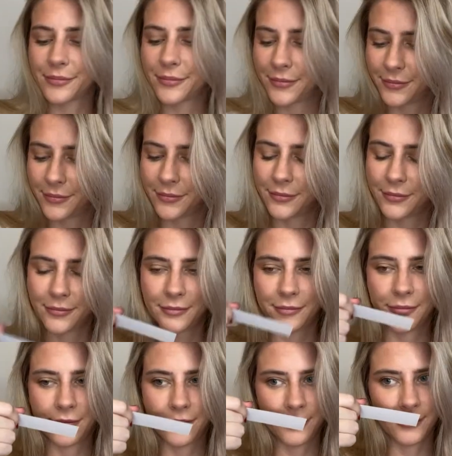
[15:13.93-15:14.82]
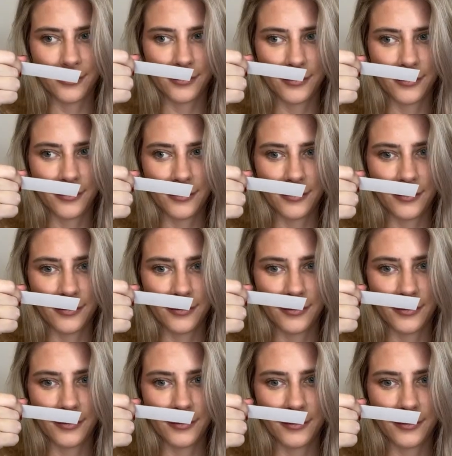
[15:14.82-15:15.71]

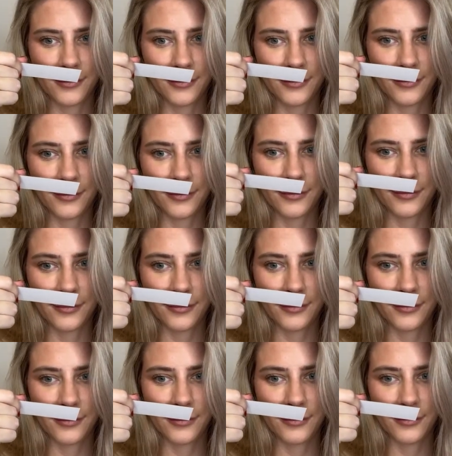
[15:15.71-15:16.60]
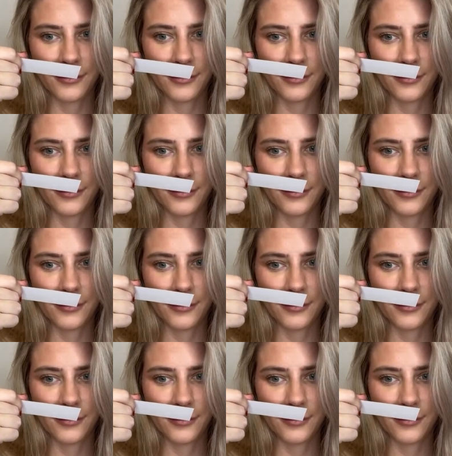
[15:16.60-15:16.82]
[no speech]